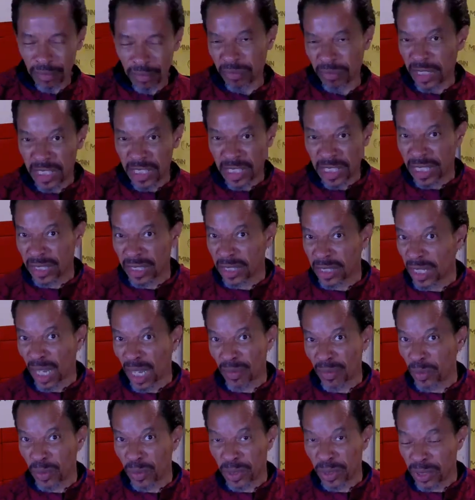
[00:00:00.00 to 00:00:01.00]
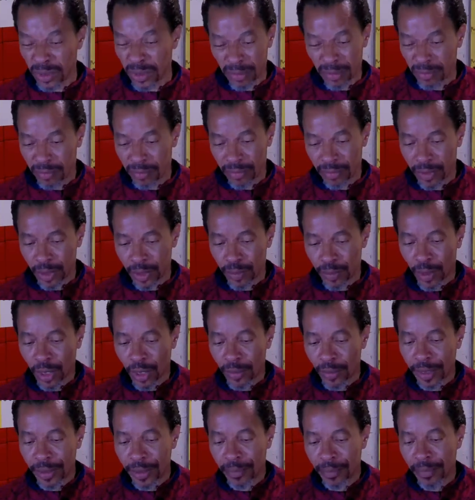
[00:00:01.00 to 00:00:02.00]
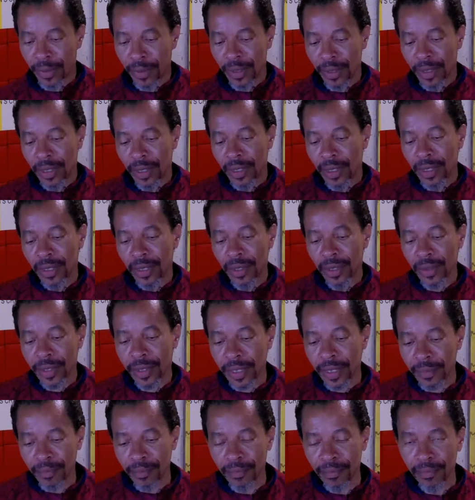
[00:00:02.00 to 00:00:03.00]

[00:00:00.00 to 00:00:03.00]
Stay at the top one too. Doesn't bother me. Okay.